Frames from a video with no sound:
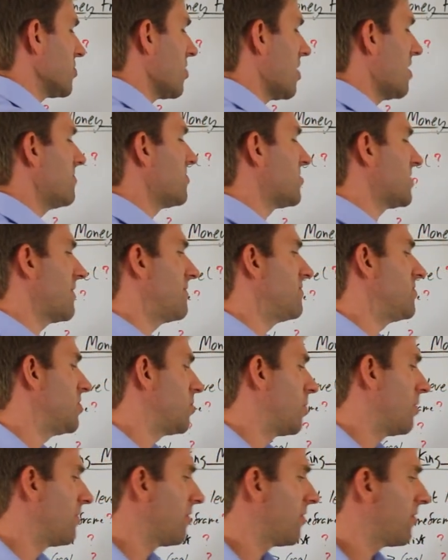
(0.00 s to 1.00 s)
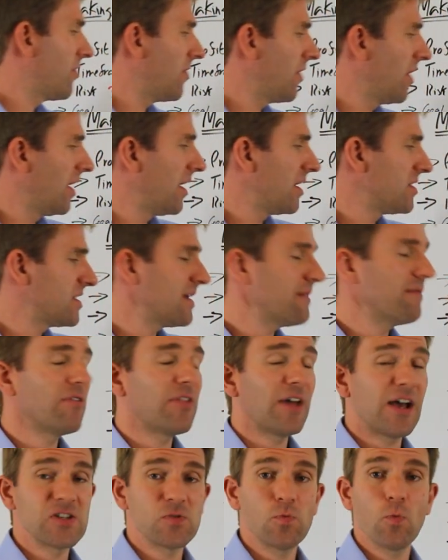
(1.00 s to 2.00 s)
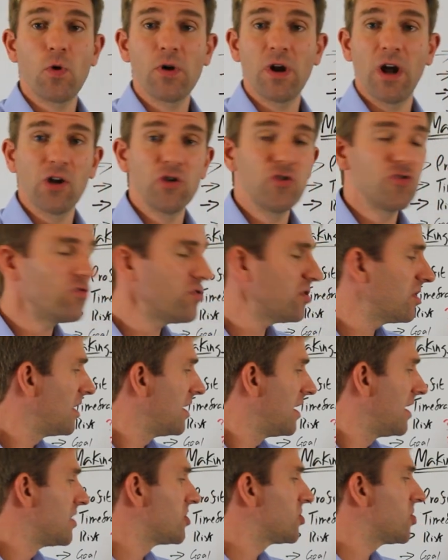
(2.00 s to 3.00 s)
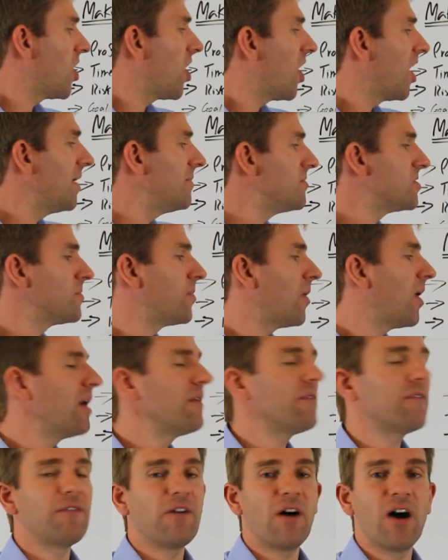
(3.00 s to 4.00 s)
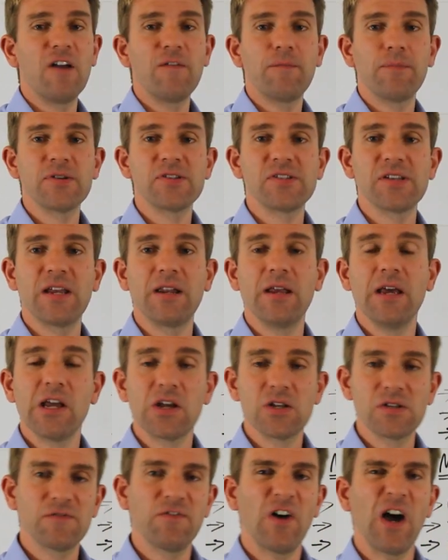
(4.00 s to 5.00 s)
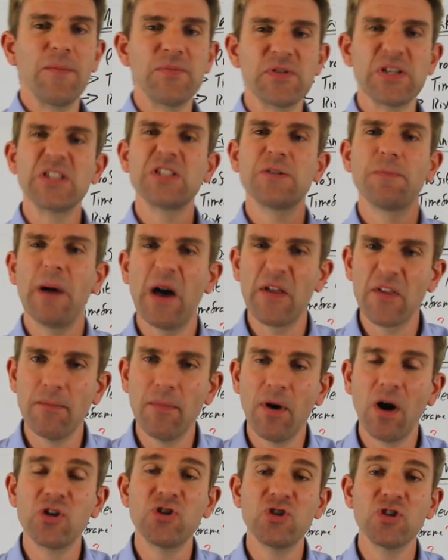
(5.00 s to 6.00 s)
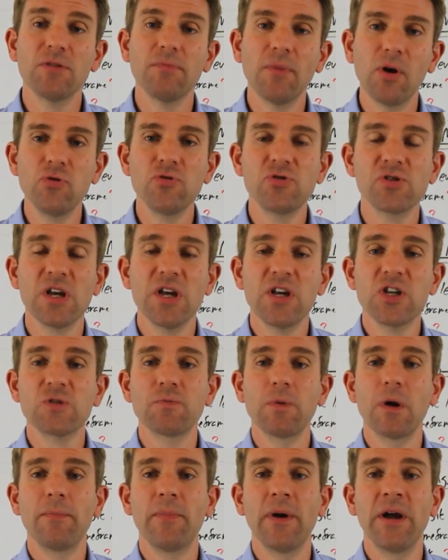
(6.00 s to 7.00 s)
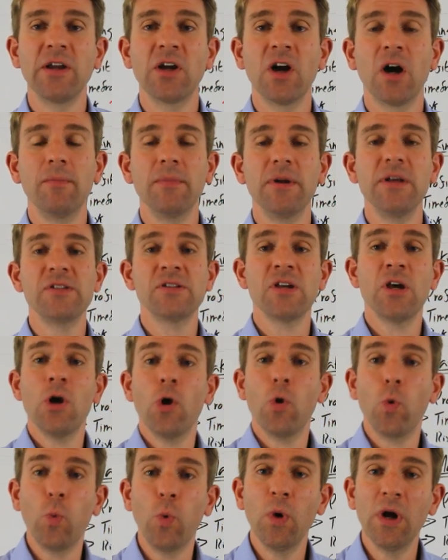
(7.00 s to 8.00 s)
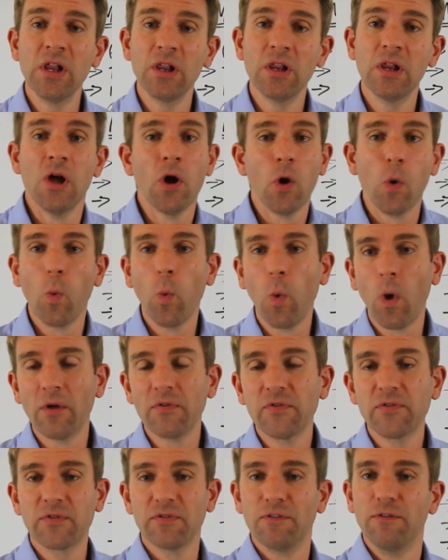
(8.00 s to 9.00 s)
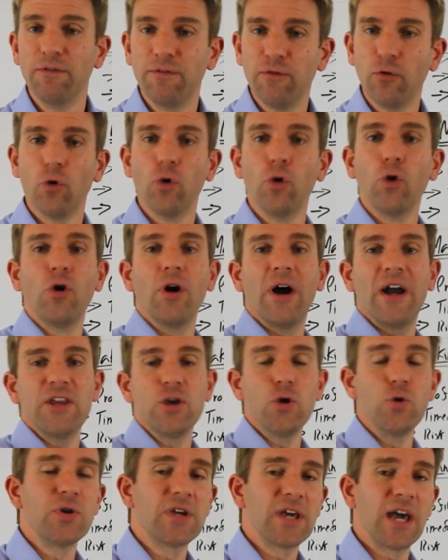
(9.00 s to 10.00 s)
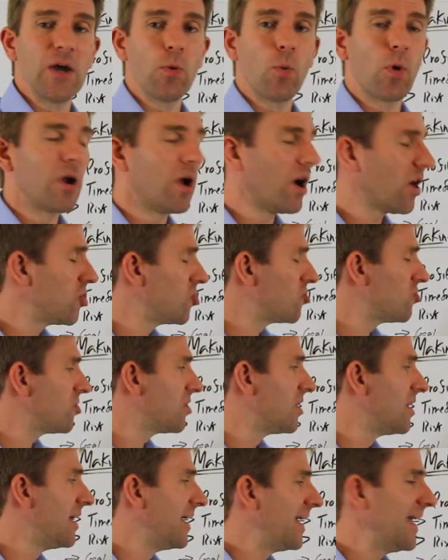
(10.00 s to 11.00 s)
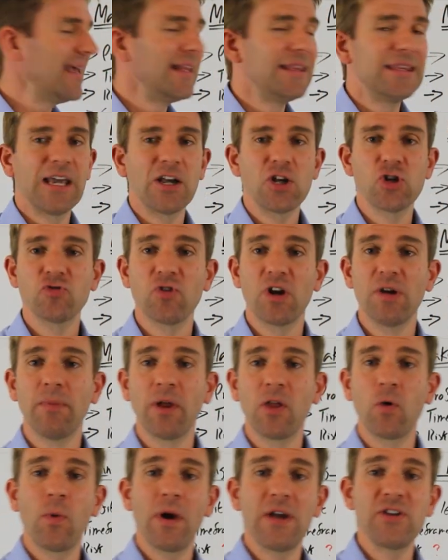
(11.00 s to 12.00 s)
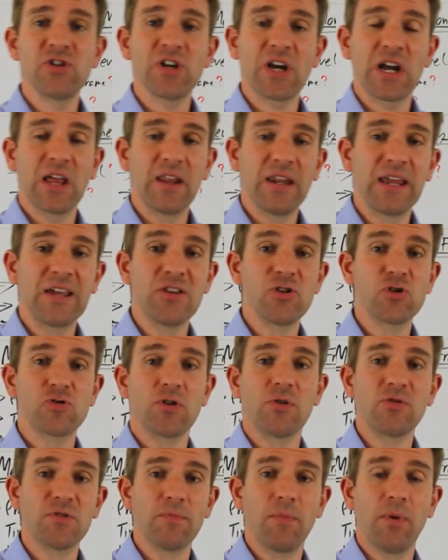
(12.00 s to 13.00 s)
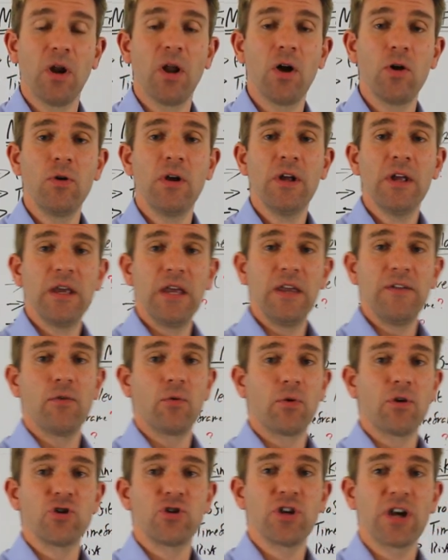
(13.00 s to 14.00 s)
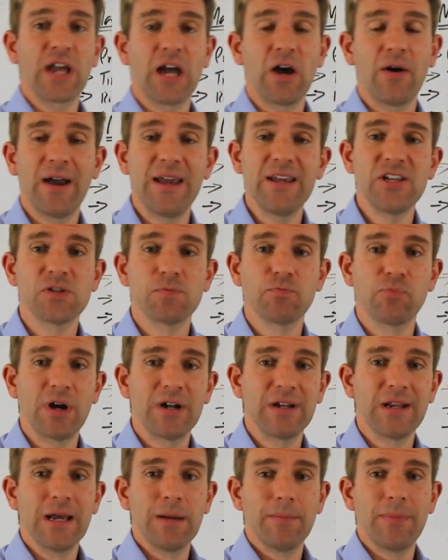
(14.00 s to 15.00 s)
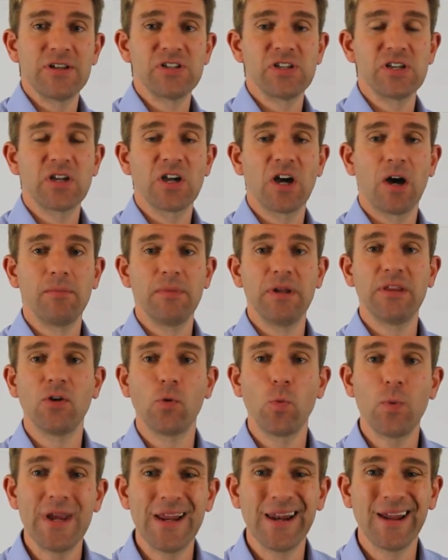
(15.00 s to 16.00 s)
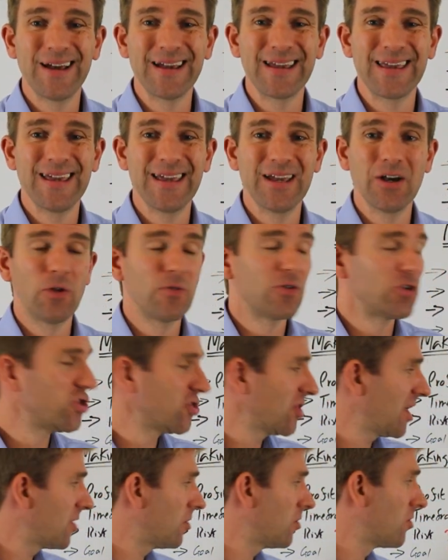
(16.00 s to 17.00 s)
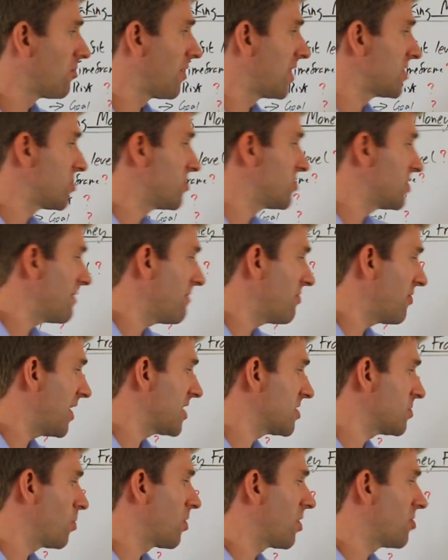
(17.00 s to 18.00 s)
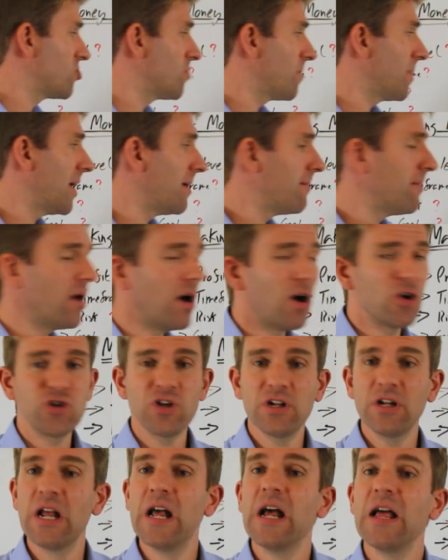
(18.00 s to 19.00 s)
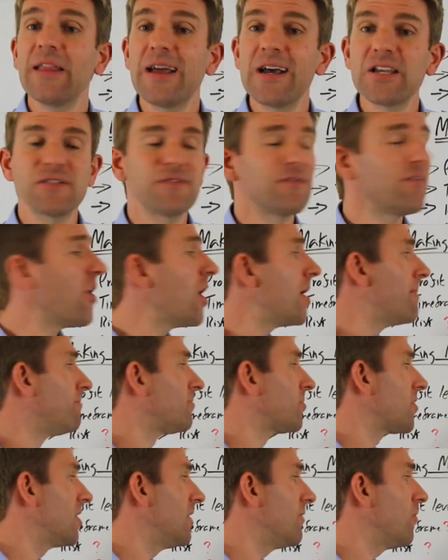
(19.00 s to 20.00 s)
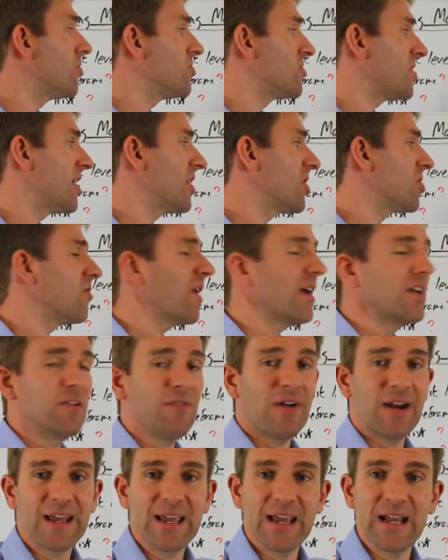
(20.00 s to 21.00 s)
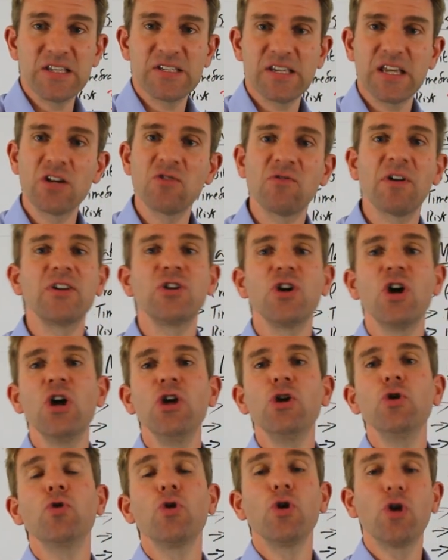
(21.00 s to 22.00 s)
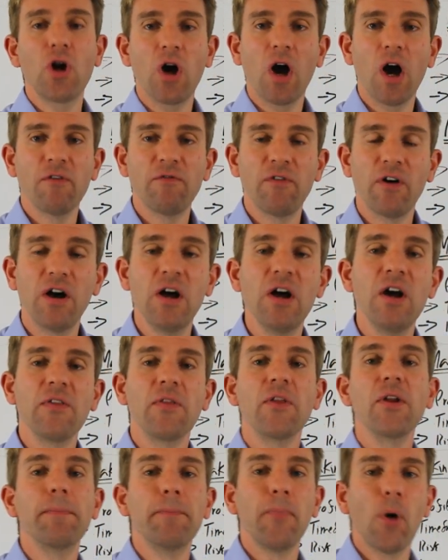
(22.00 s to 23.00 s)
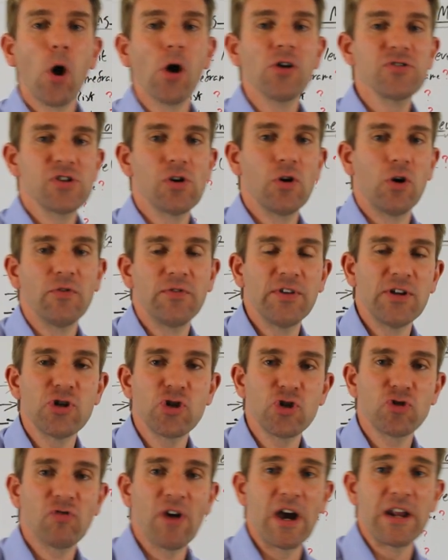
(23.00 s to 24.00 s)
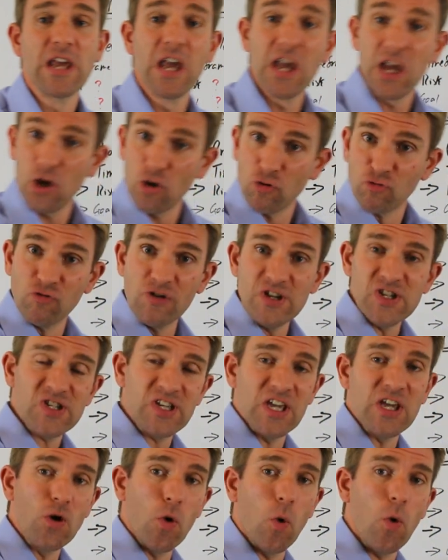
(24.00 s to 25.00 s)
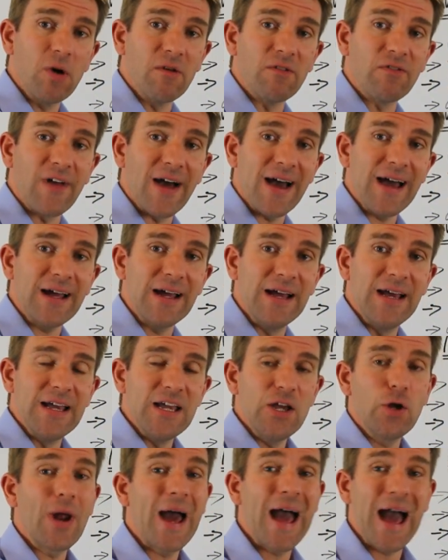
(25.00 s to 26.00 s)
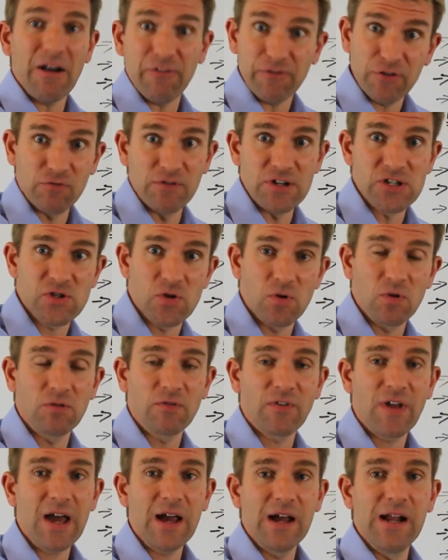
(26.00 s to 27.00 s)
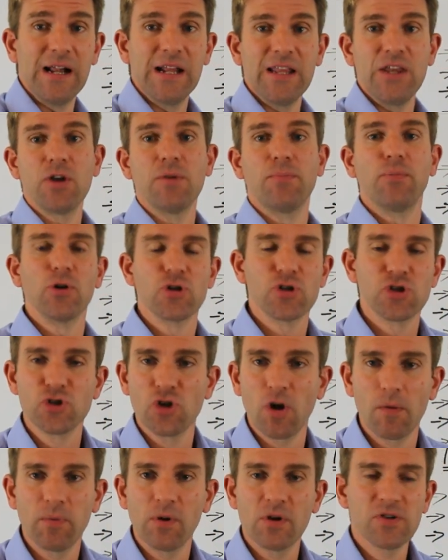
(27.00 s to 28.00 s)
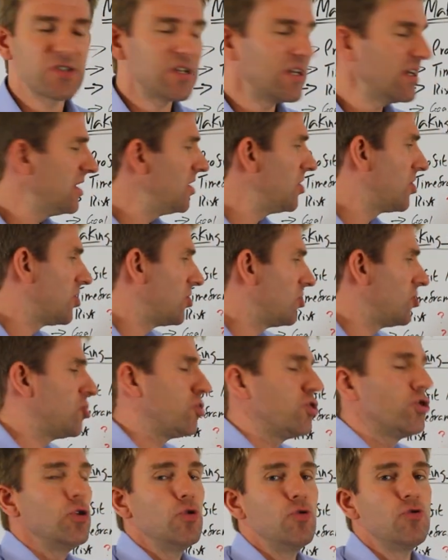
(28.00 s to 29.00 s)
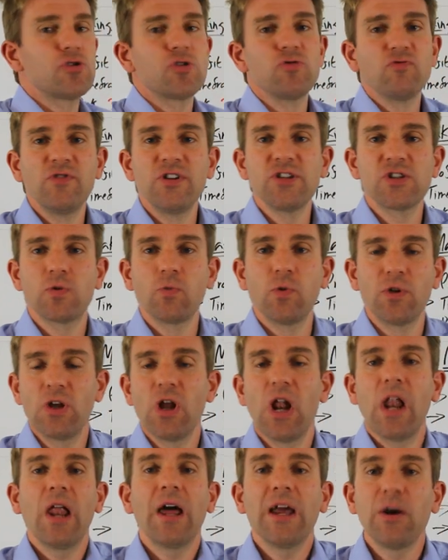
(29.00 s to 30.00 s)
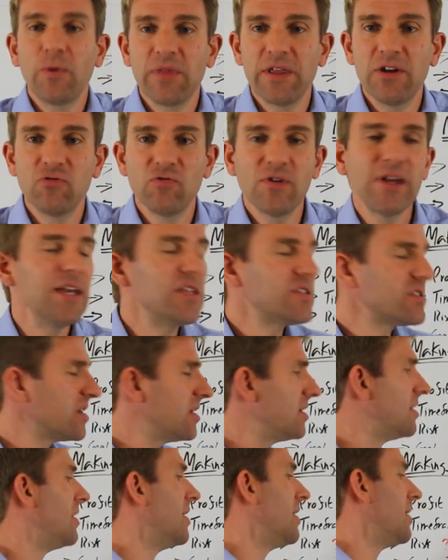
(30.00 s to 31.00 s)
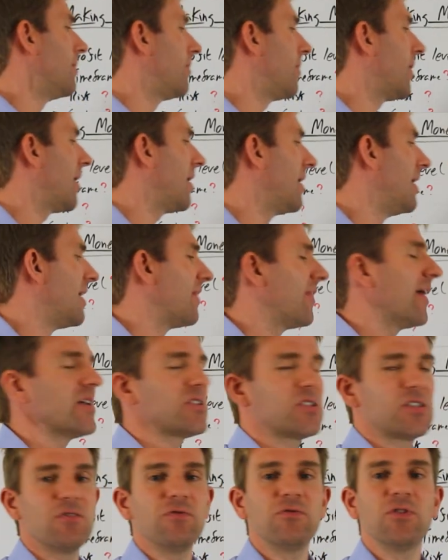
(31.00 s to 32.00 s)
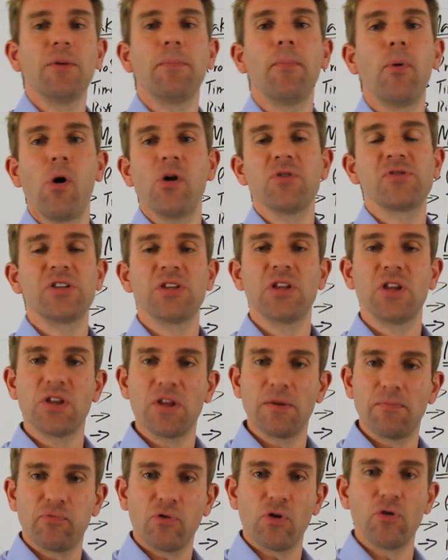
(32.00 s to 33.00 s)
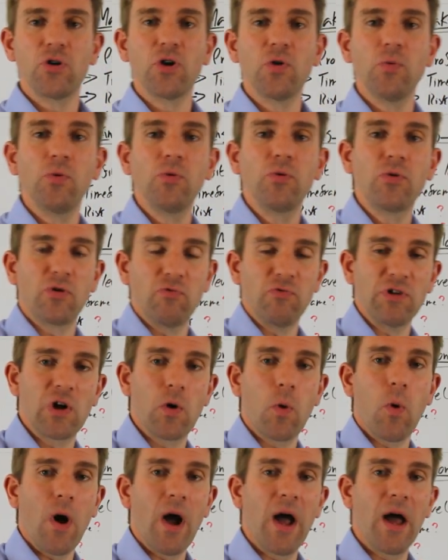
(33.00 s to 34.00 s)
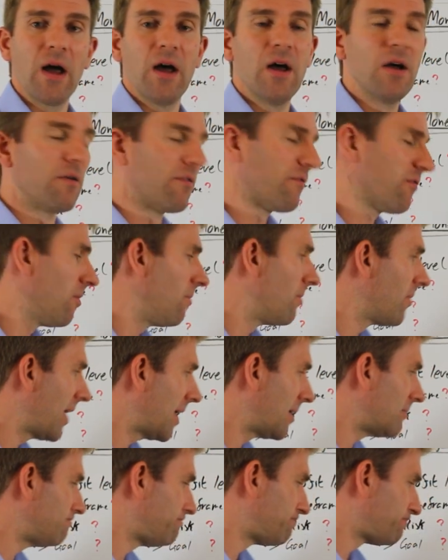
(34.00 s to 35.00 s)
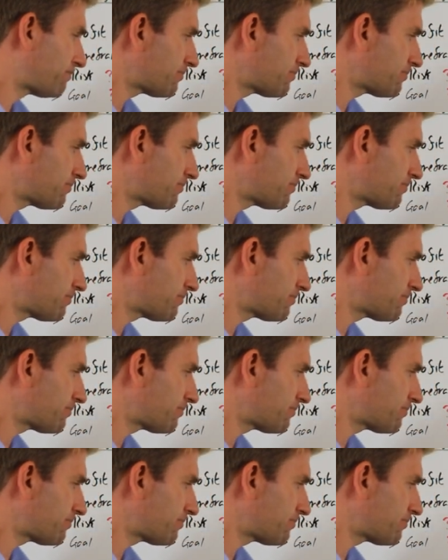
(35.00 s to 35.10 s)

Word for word: times 71, uh, 7,100 times by 5%, because 5% is about the margin that most spread betting companies will want for a UK 100 index trade. by the way, check out the link in the description below if you want to check out a spread betting betting company that we like here on the channel. Right, so 7,100 pound margin, that's fine. You've got 10 grand, you've allocated 10 grand, you can cover the deposit on this trade. You're not risking all of that. You don't have to risk all of that. You can put a stop loss in and you can choose to risk what you like within reason, but that's the deposit that the broker will require from that